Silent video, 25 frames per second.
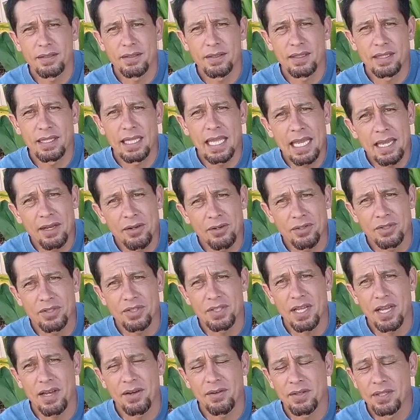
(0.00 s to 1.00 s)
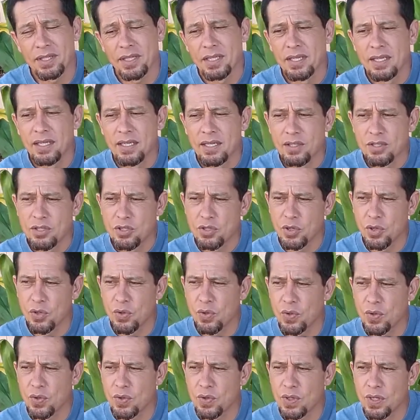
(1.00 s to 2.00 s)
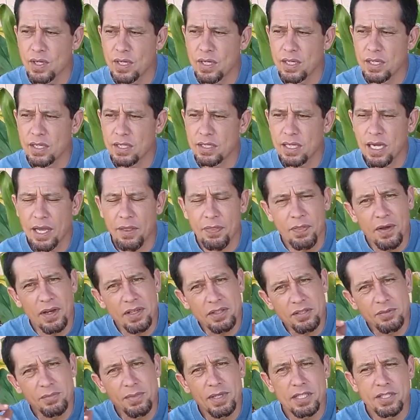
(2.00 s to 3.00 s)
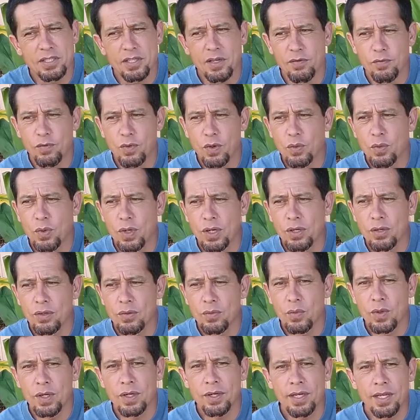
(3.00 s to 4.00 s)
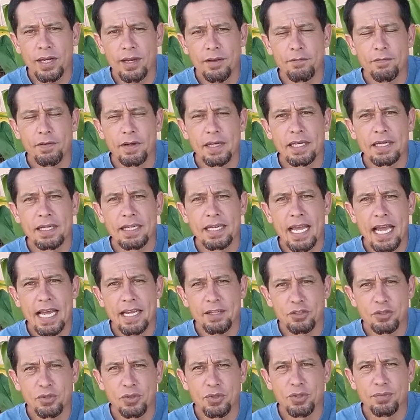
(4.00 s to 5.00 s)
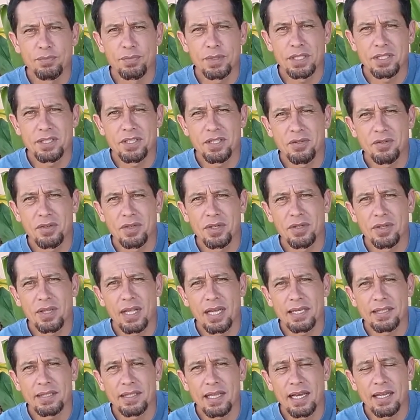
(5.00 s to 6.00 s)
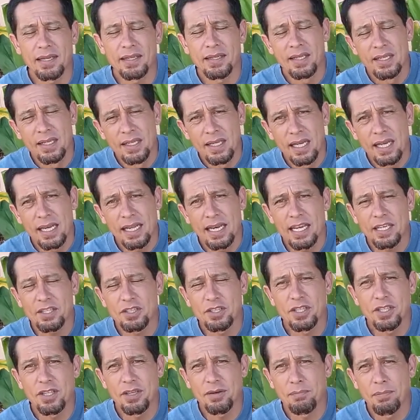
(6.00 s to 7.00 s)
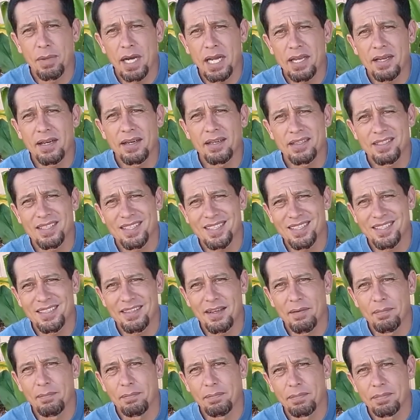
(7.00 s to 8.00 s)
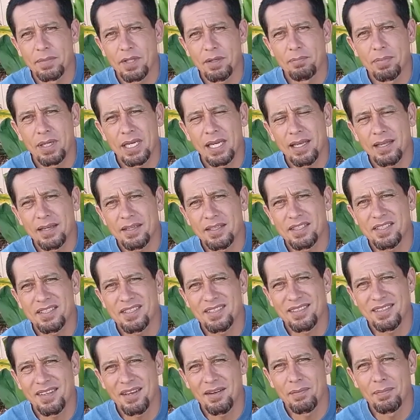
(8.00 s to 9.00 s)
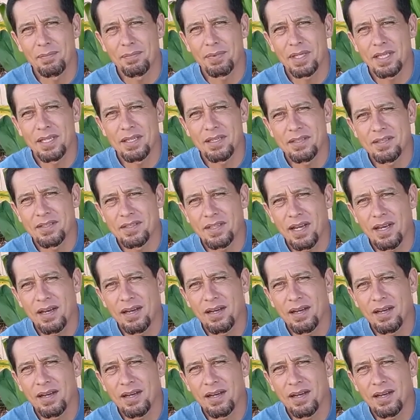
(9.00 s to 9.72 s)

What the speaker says: layers down. So I thought to myself, well, where can I find a natural material like that? And actually the maia stump, the banana stump, is